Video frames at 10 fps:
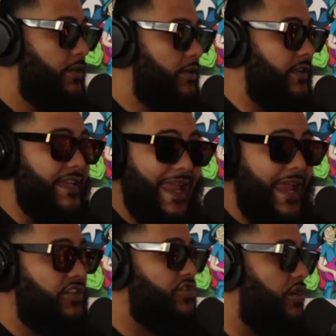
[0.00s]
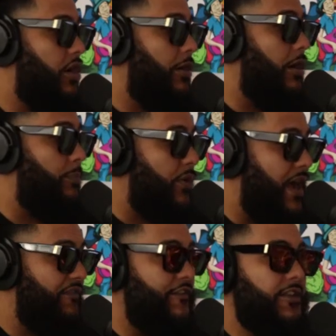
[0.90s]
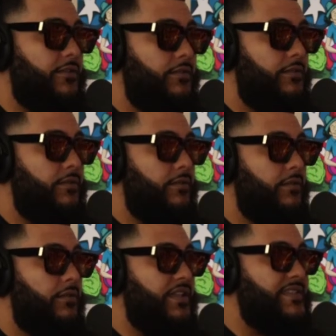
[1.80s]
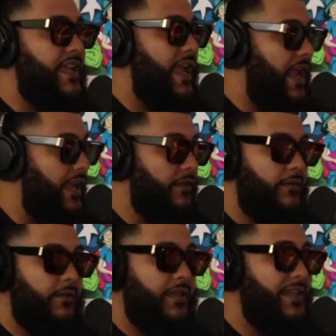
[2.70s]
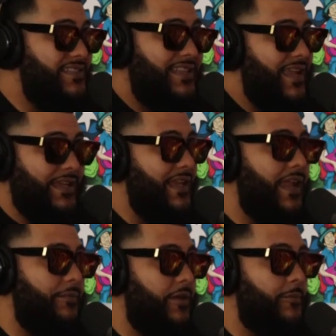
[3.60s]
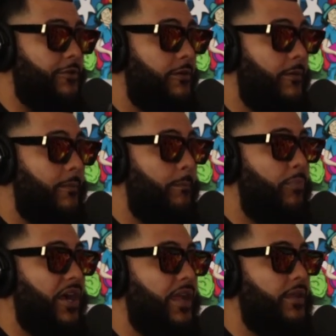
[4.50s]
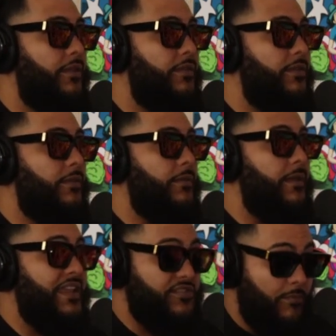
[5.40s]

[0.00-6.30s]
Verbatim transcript: The gang saw a profit. They said, hey, he's not a gang member, but his